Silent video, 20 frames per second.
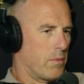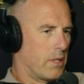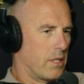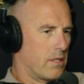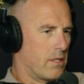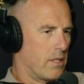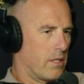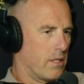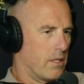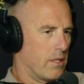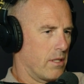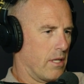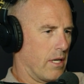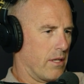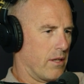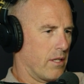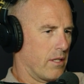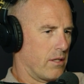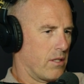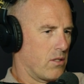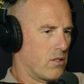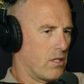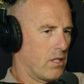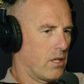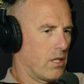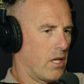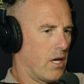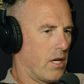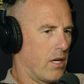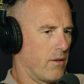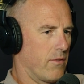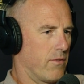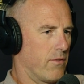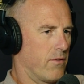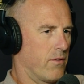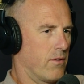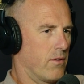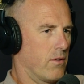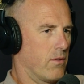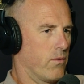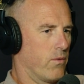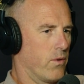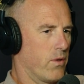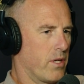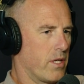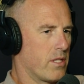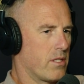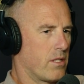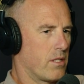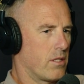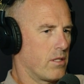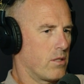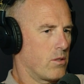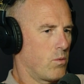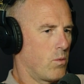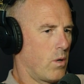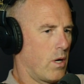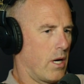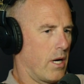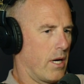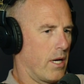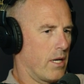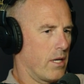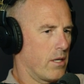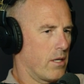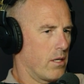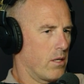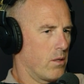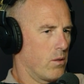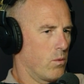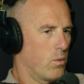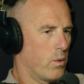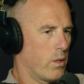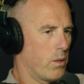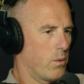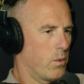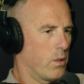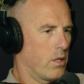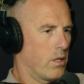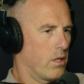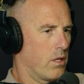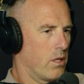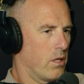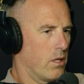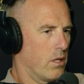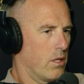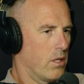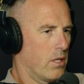because I think there's a lot of reasons why we were